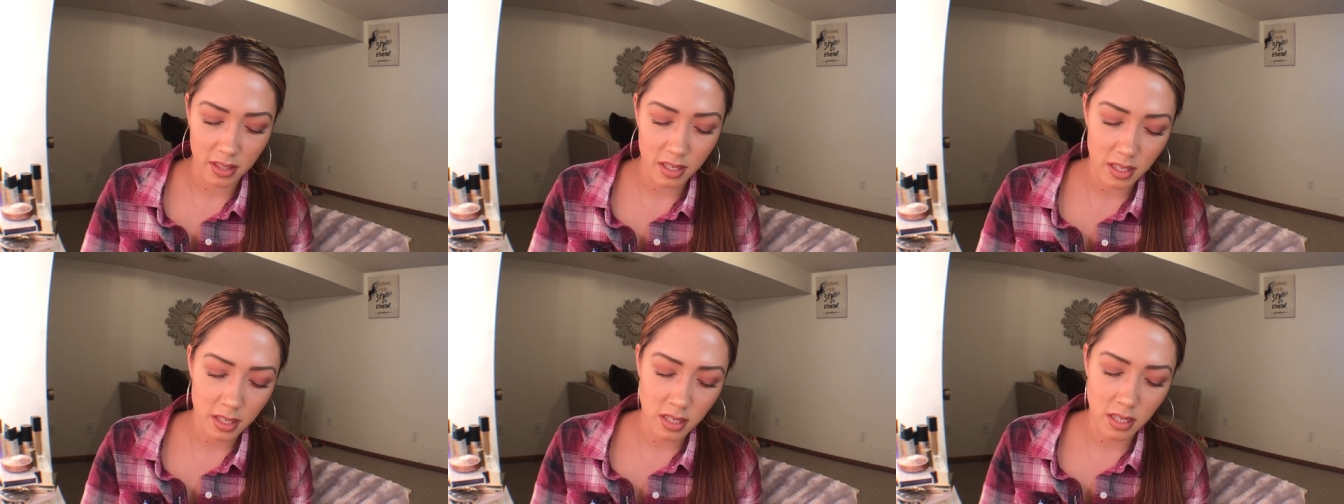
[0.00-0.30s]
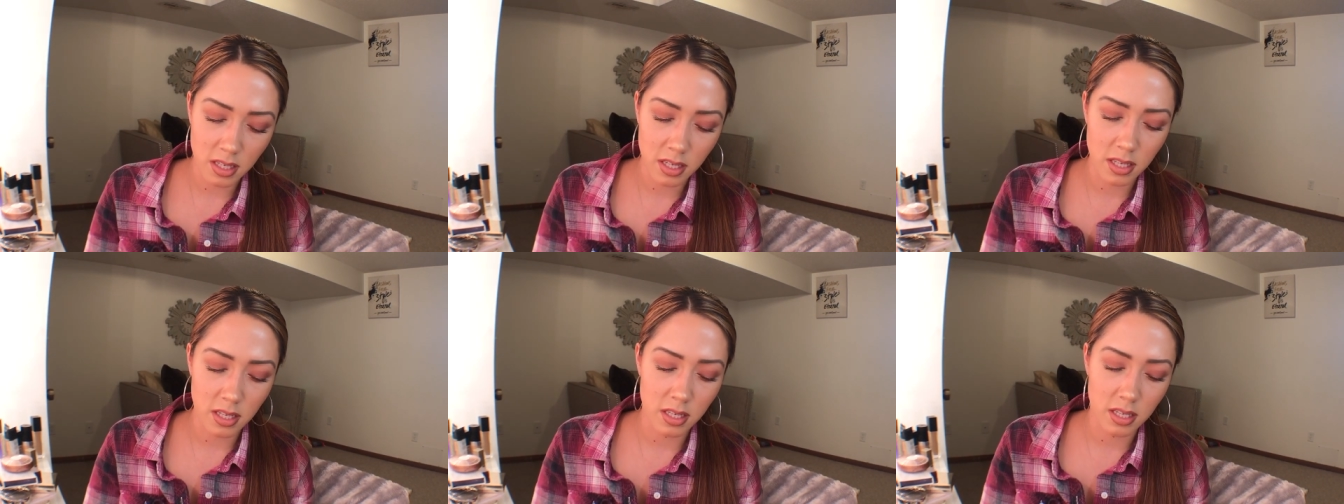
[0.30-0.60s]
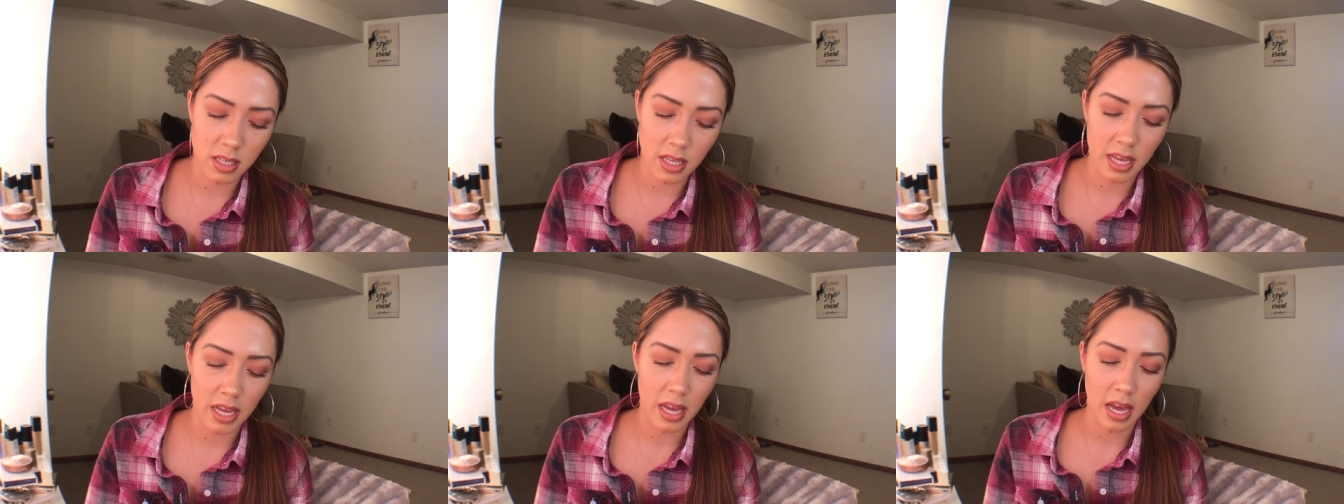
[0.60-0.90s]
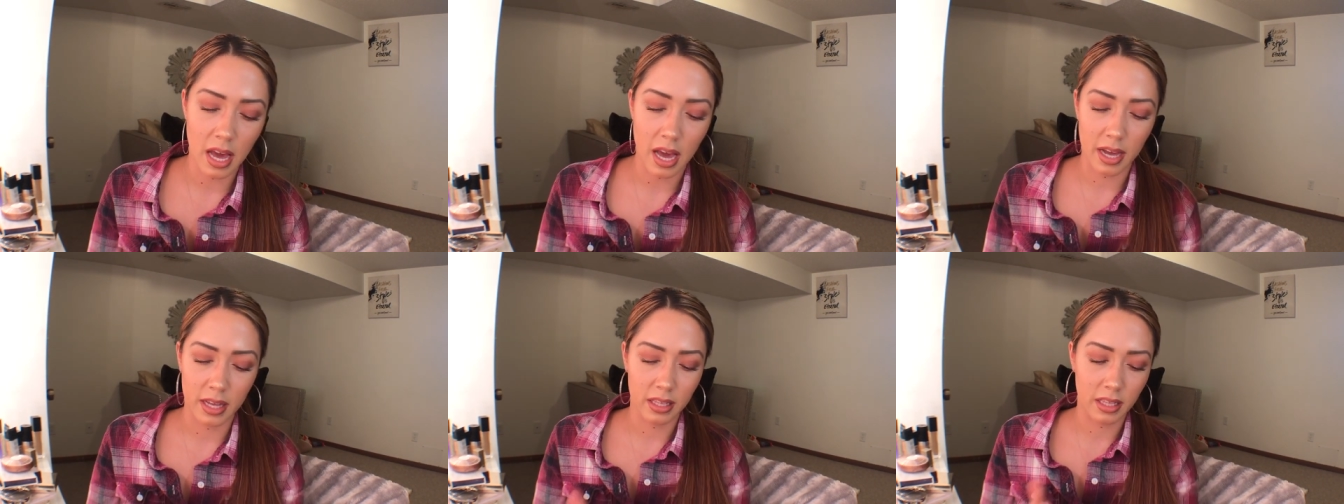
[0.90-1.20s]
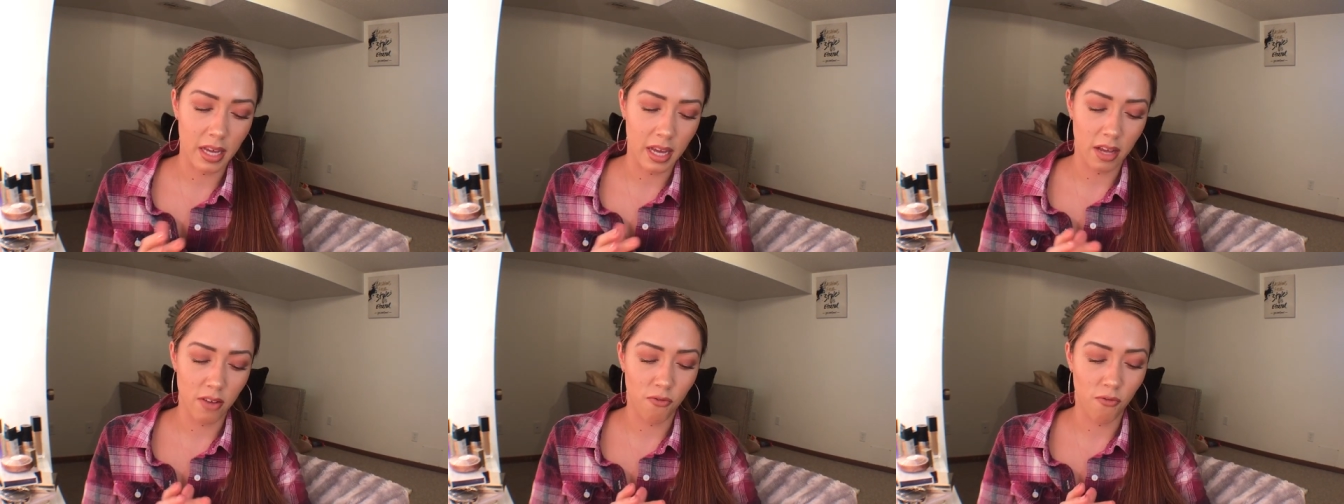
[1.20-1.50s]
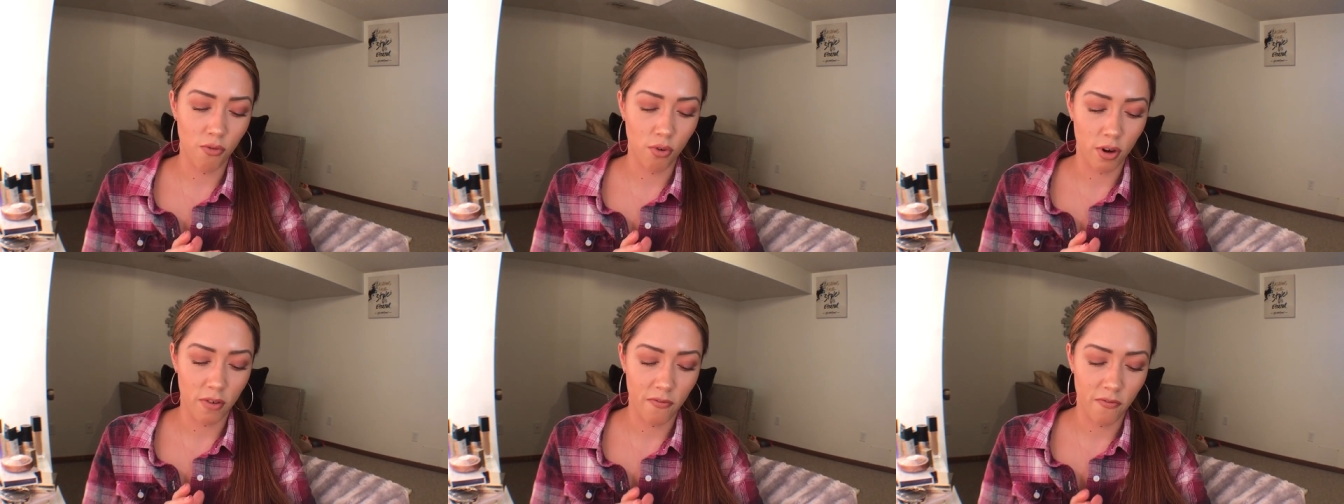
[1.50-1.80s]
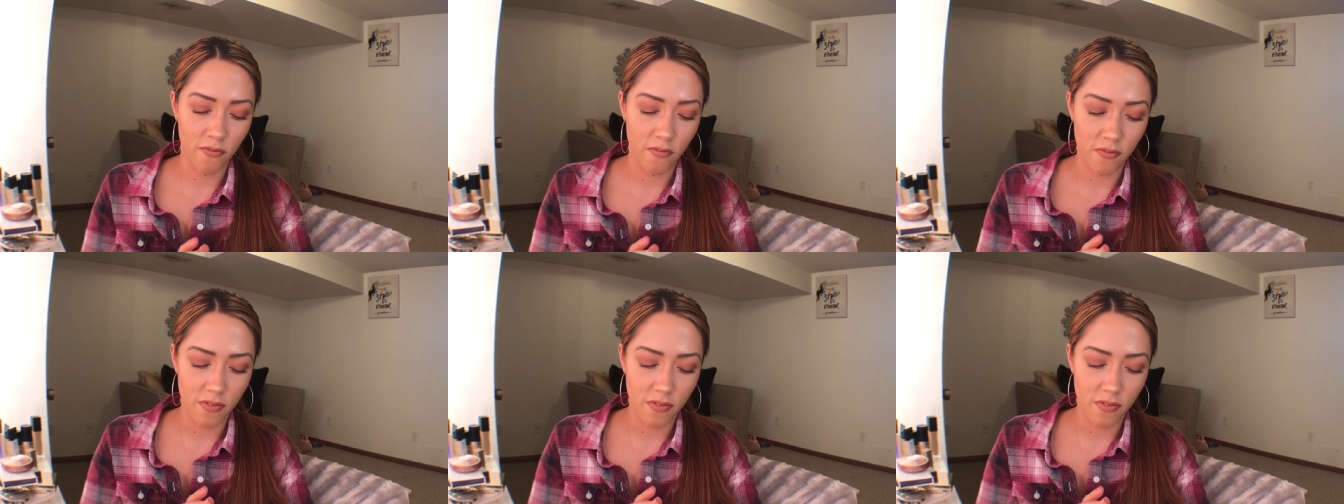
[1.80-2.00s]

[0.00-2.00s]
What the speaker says: This is a highlight for